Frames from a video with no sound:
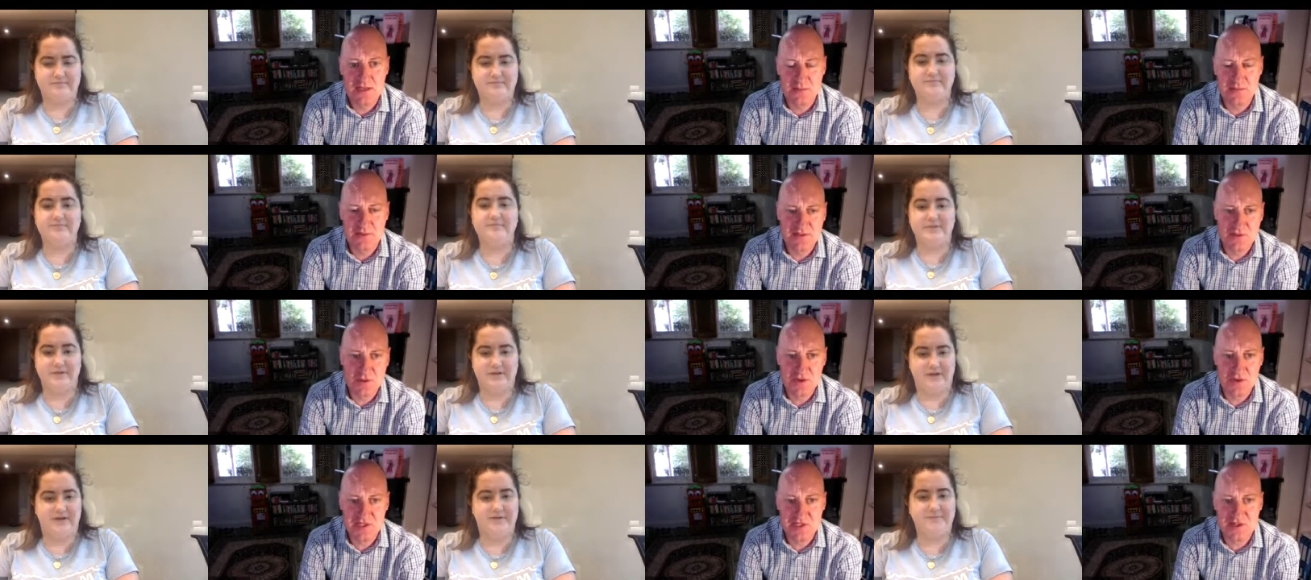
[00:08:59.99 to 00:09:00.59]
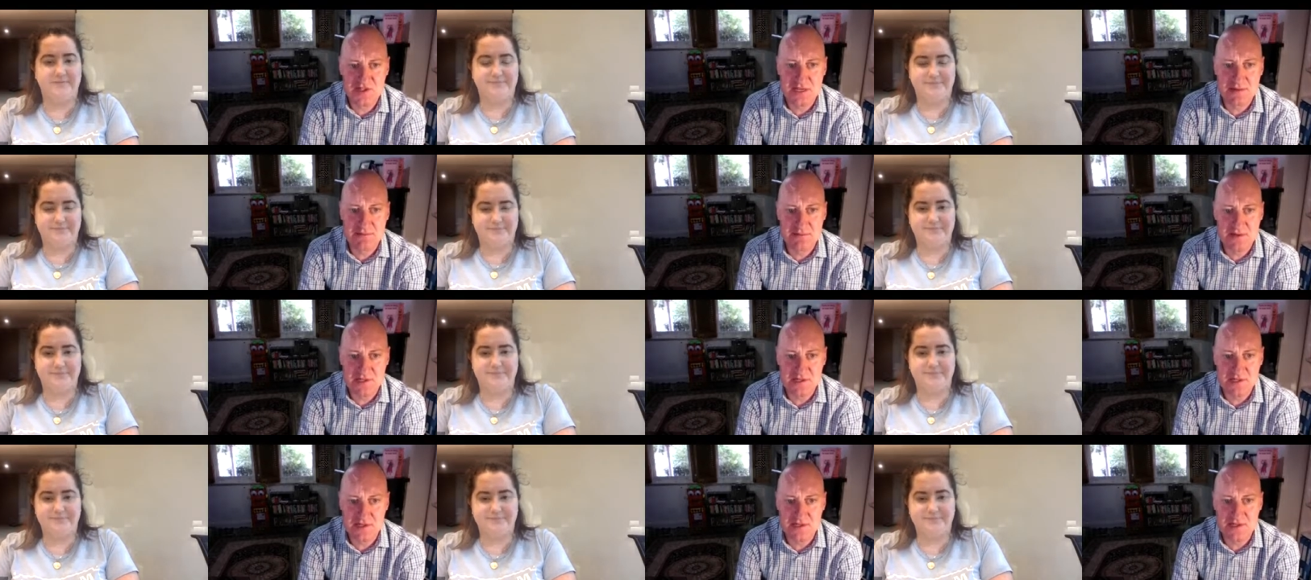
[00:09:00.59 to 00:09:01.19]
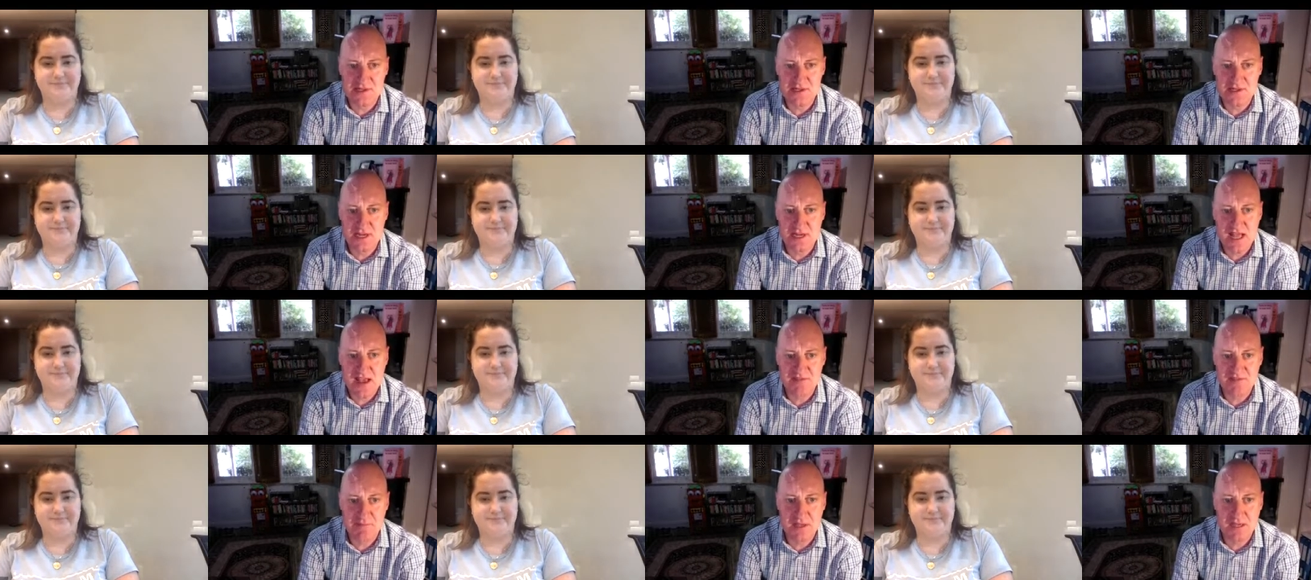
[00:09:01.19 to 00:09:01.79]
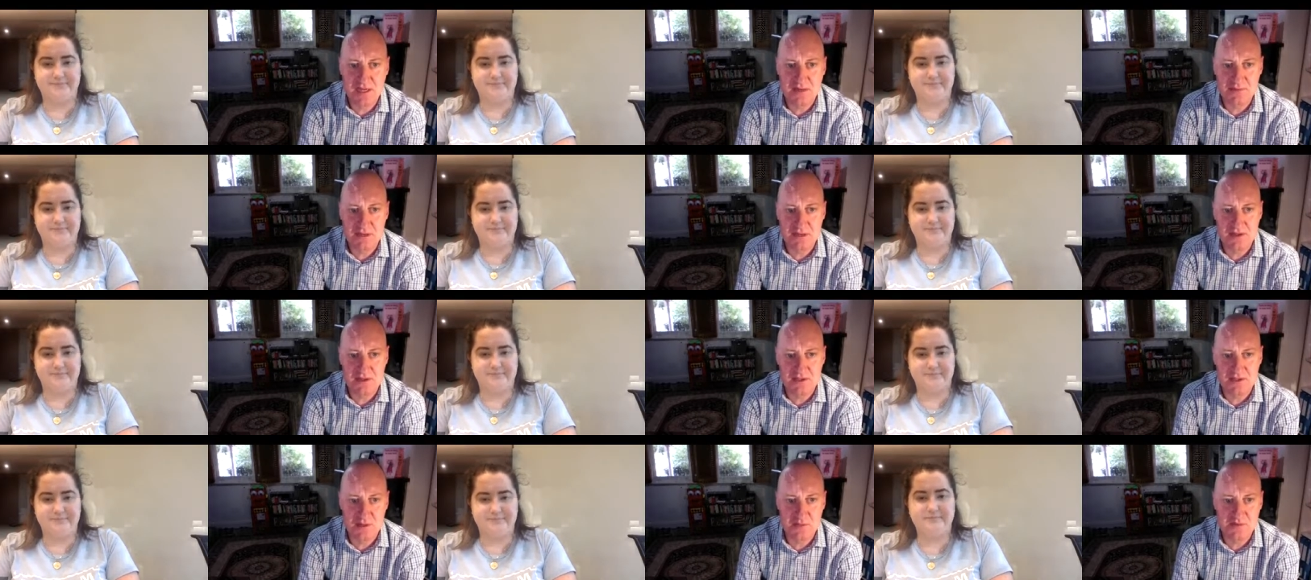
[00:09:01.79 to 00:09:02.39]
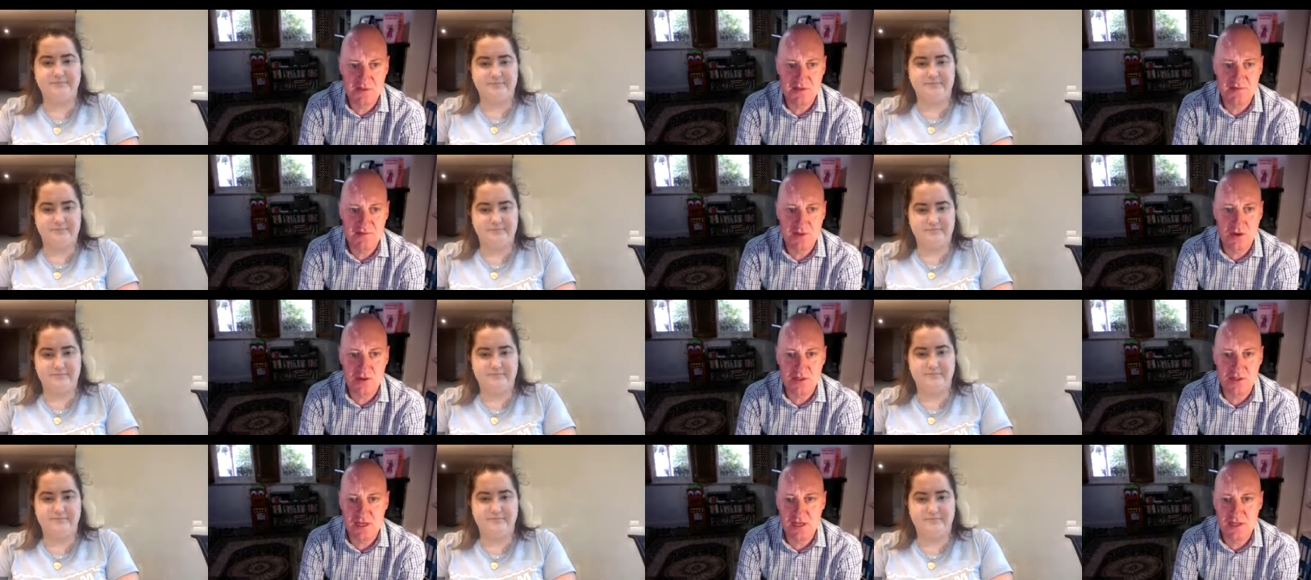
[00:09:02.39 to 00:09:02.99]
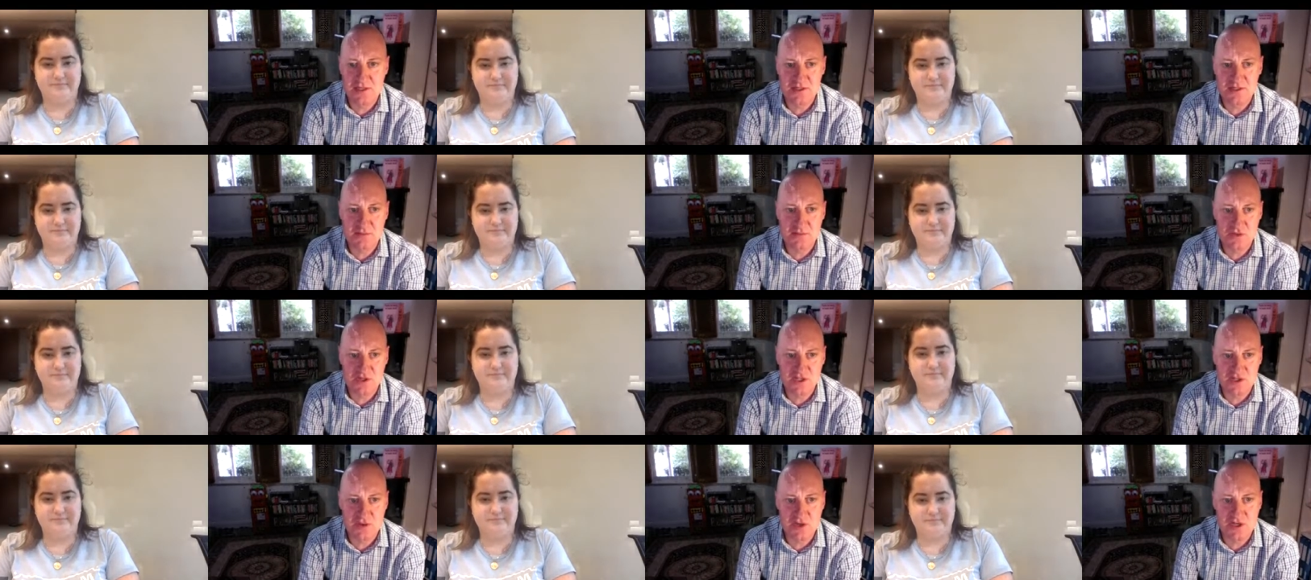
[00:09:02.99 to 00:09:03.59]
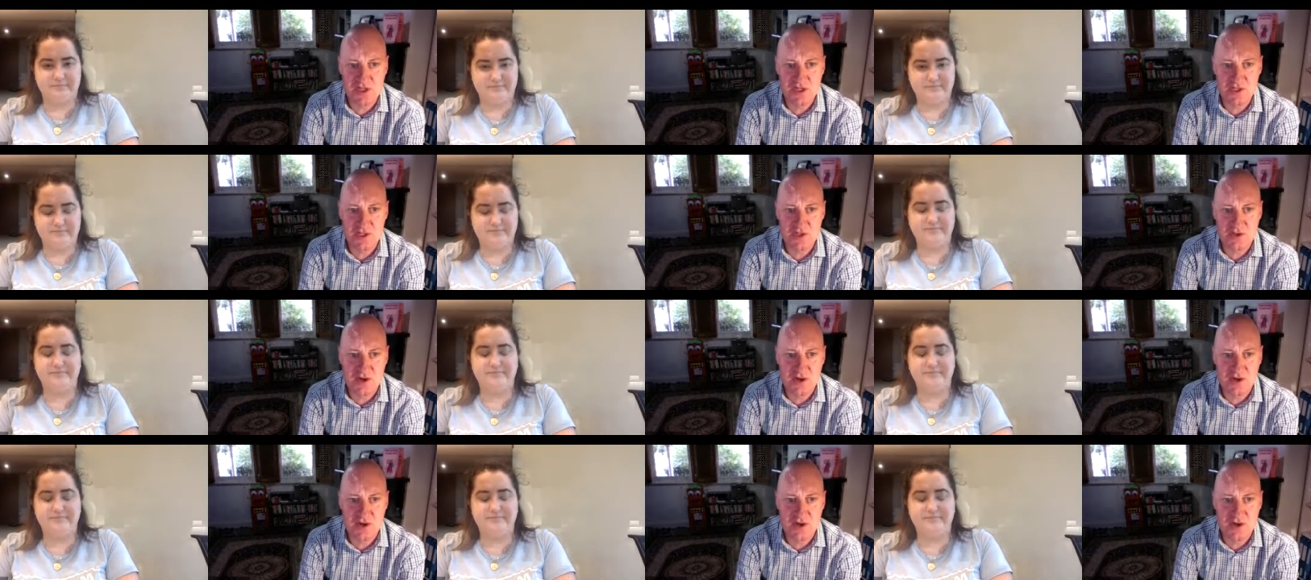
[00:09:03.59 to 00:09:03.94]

Speaker 1: I mean, of course, there are some businesses that have been, but in terms of lockdowns and restrictions